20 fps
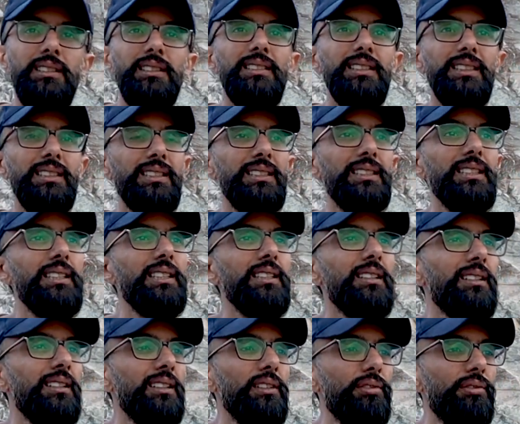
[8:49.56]
the
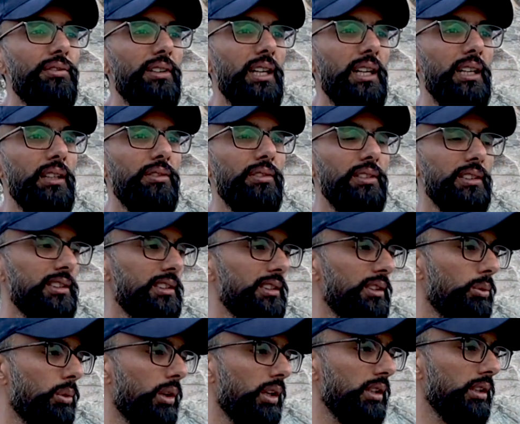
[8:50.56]
16-35 and
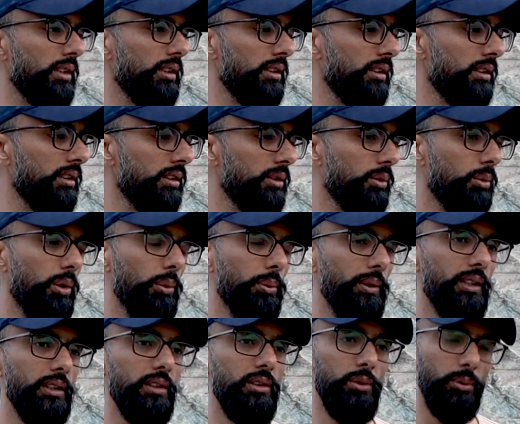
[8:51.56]
see what
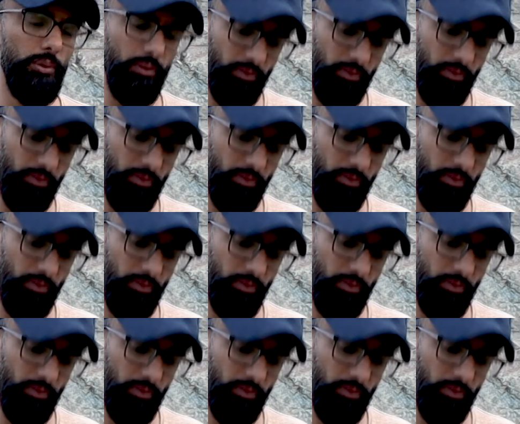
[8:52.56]
we can do